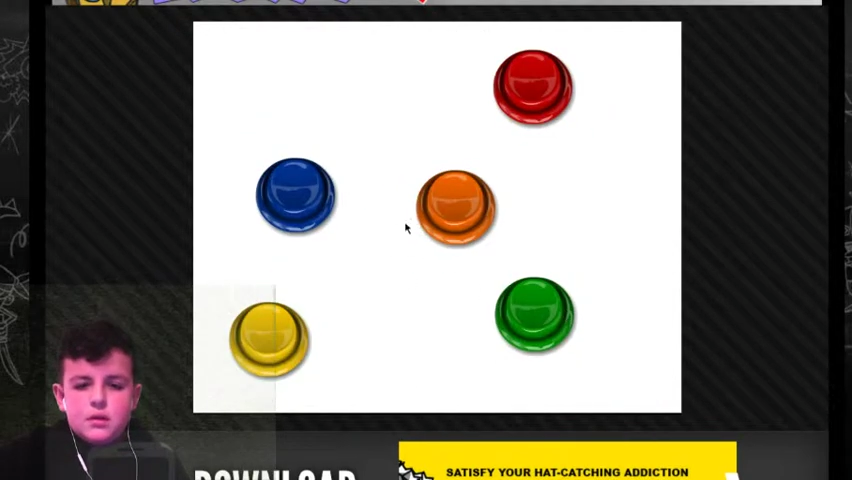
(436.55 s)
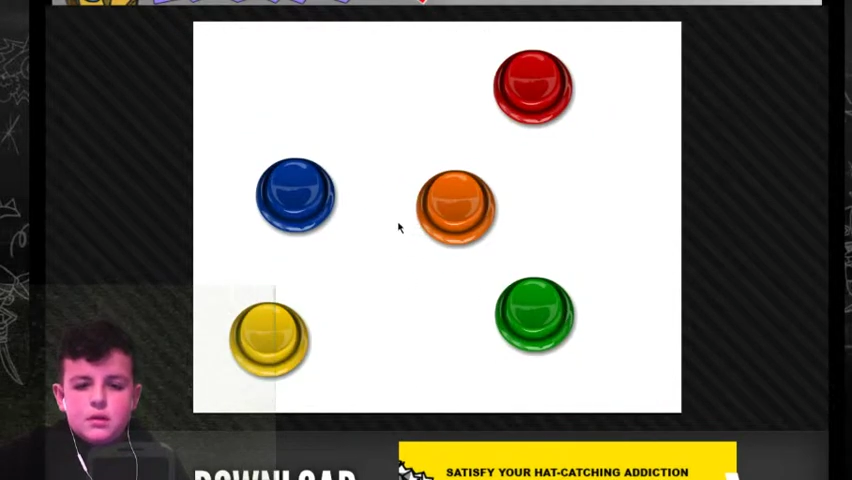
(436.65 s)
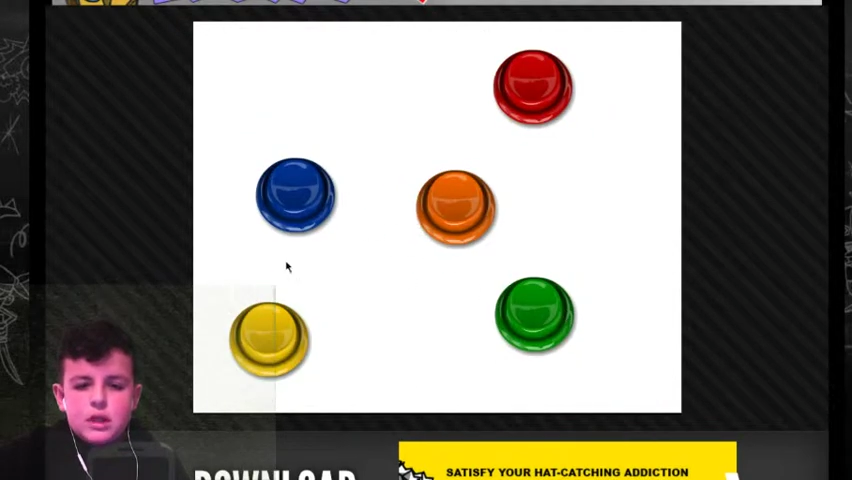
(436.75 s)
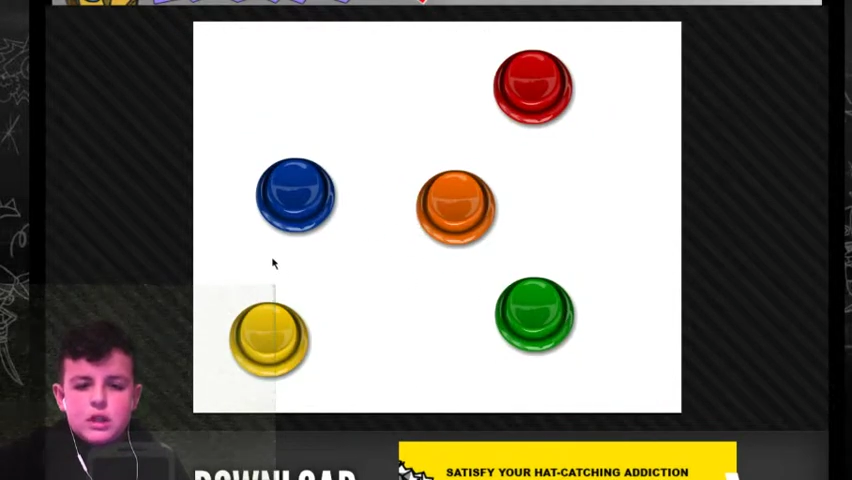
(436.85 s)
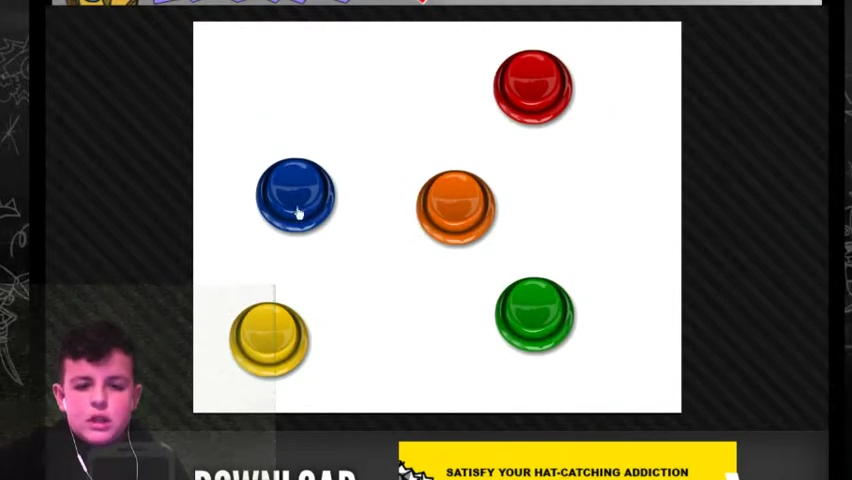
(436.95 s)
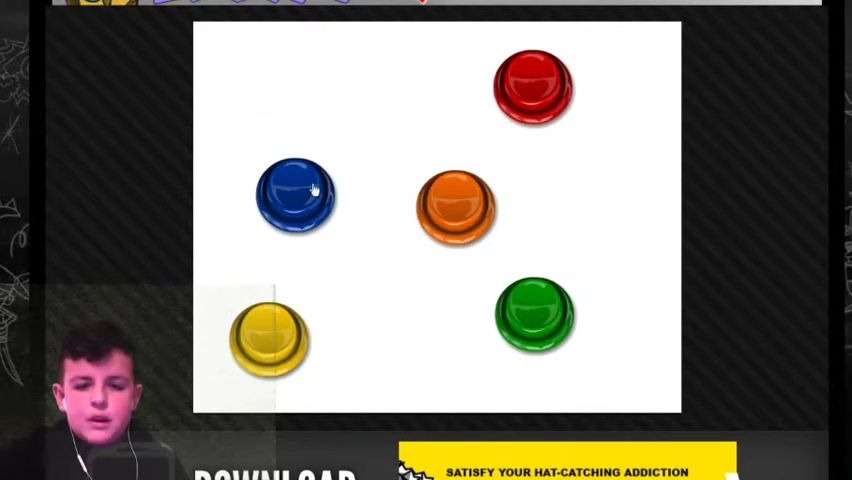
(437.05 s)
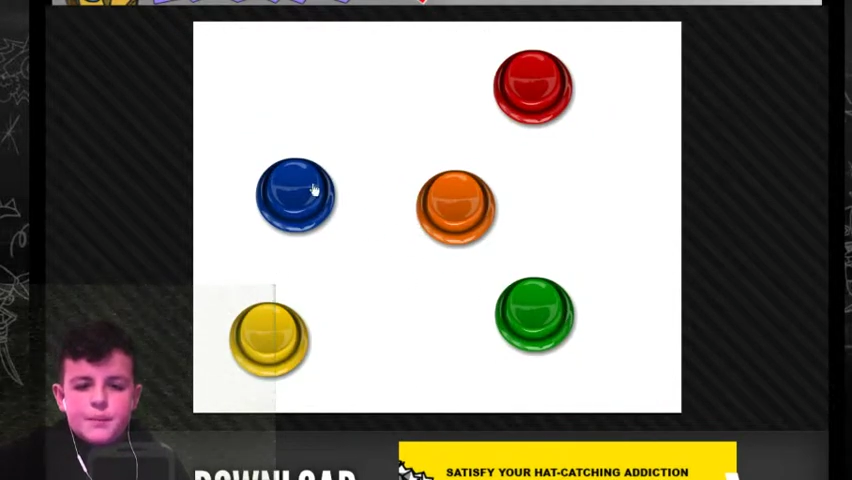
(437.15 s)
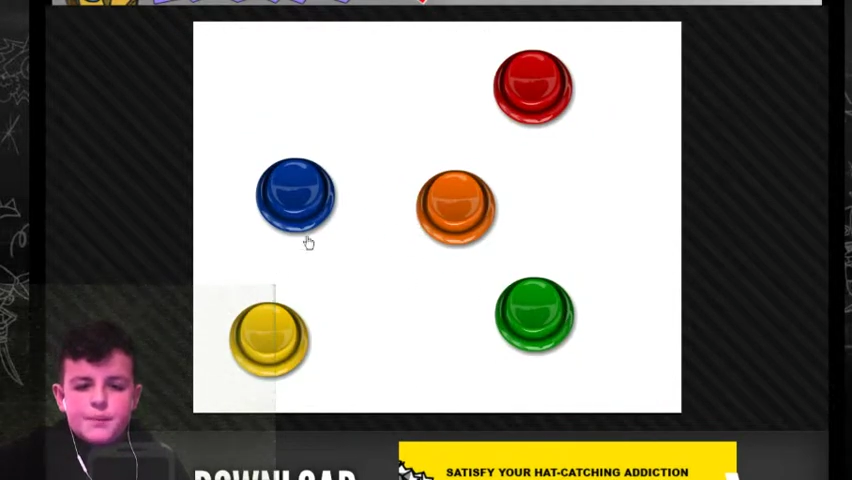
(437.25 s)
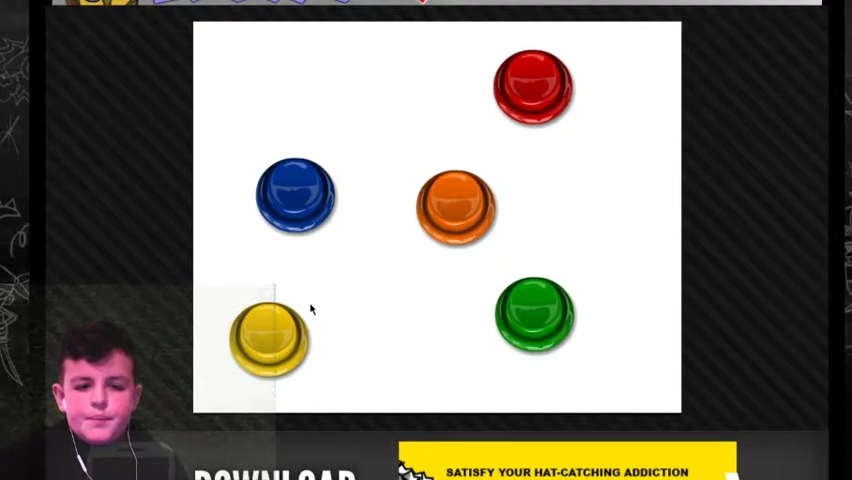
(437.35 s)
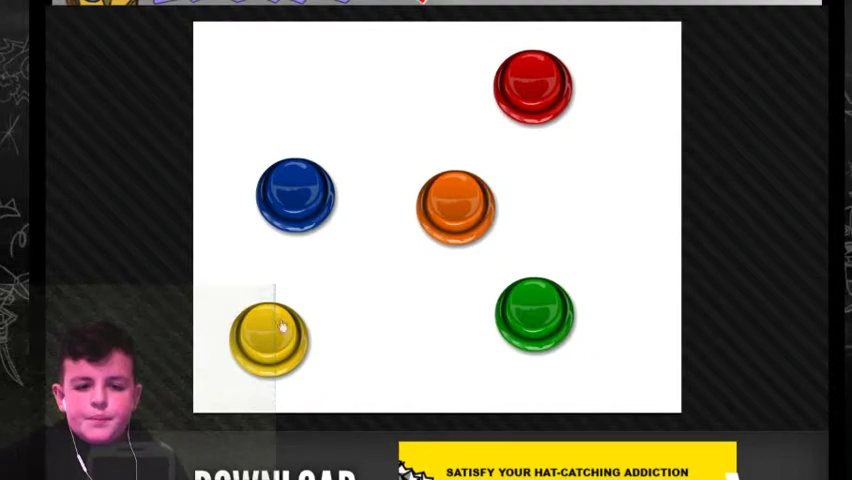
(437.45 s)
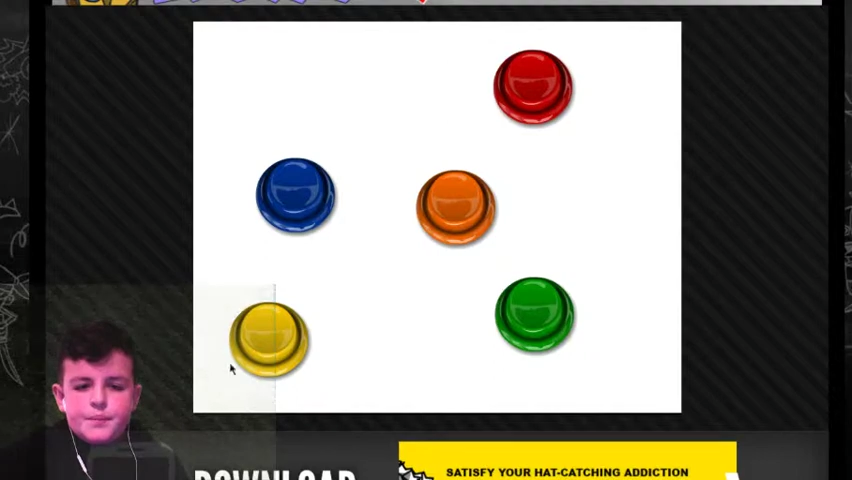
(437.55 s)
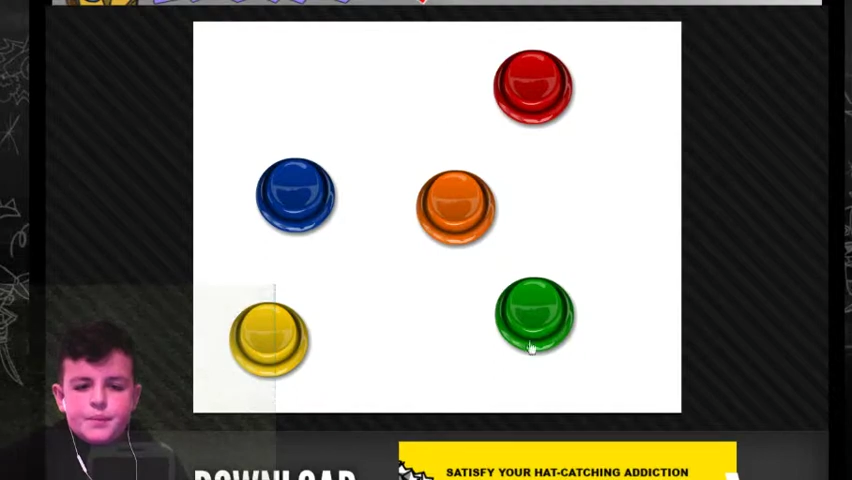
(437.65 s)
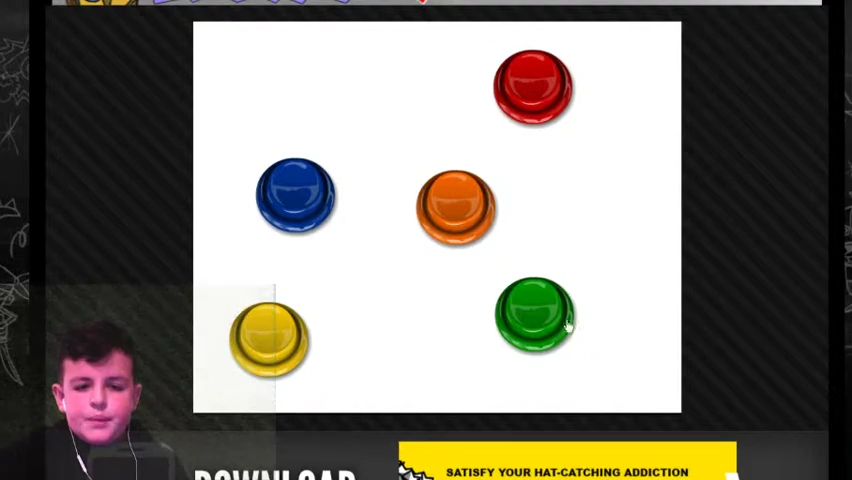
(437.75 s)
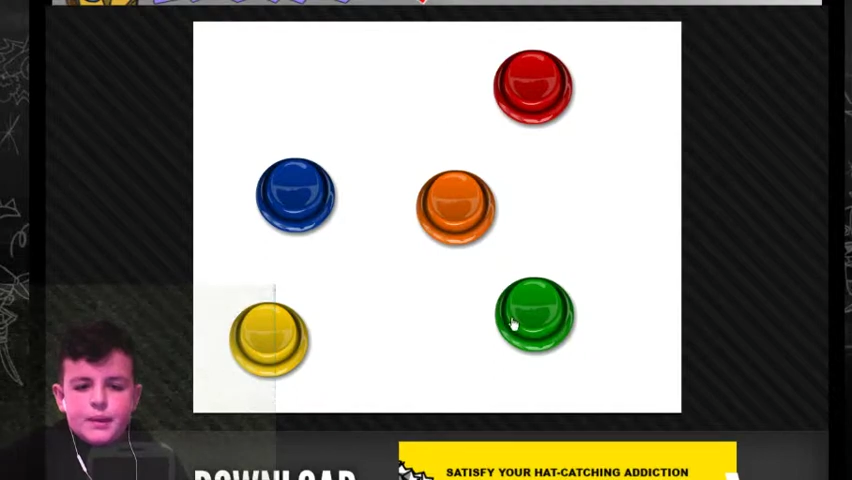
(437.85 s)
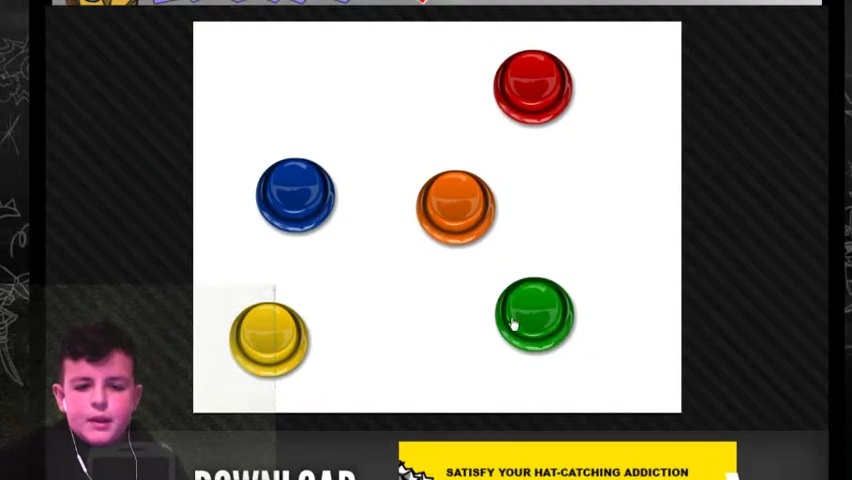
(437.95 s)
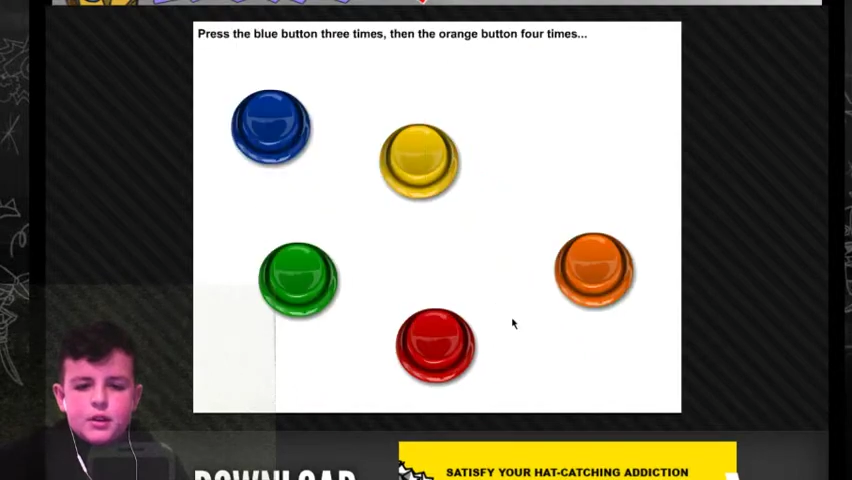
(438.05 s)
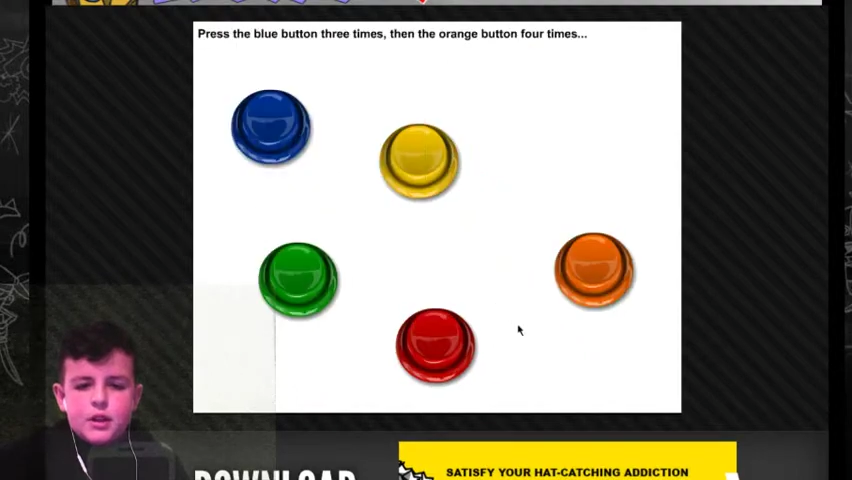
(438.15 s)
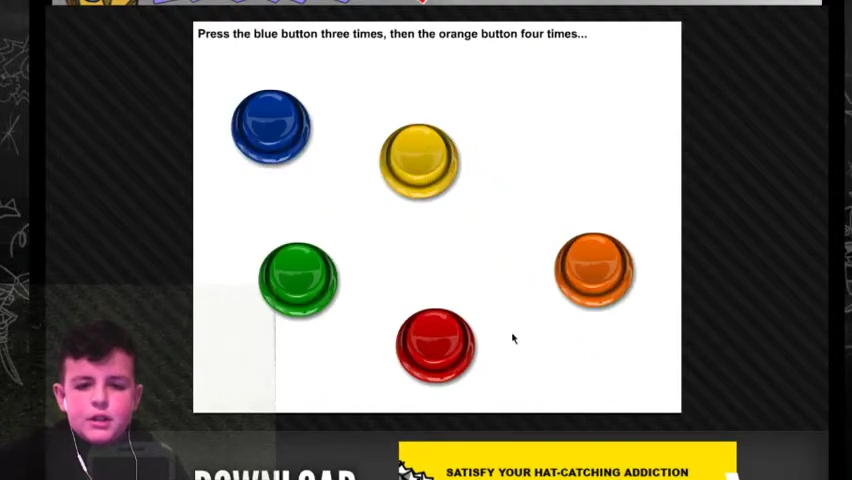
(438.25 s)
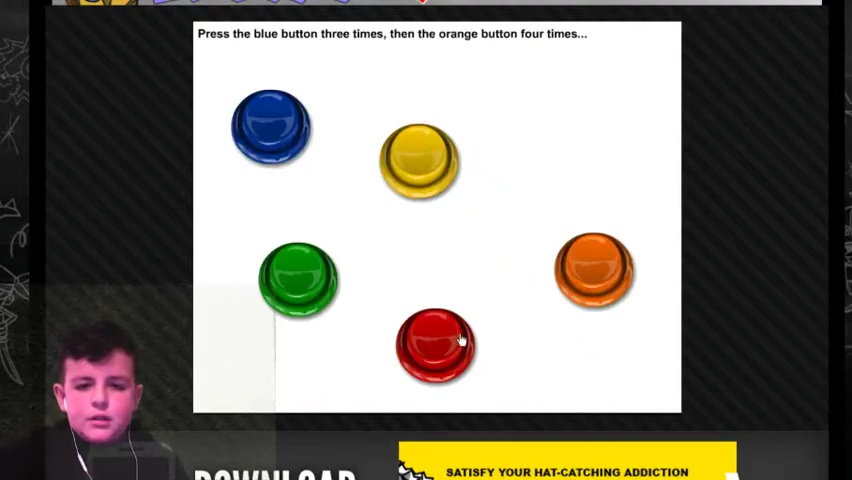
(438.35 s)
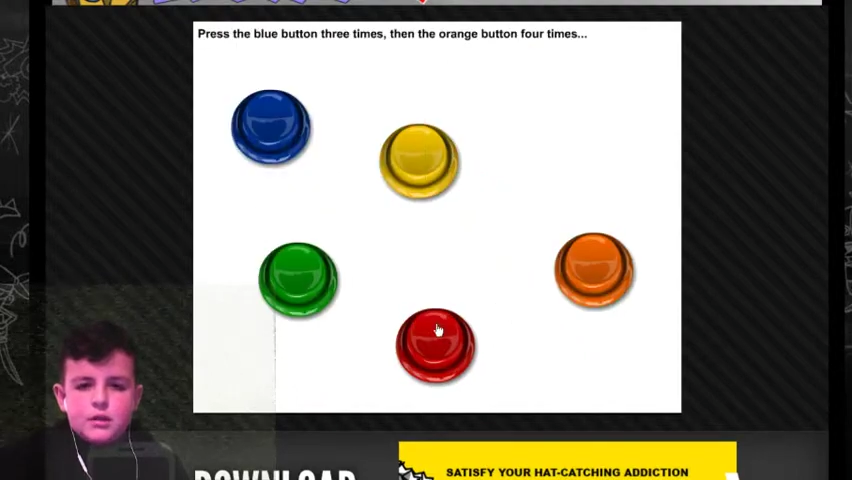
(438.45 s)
Then the green.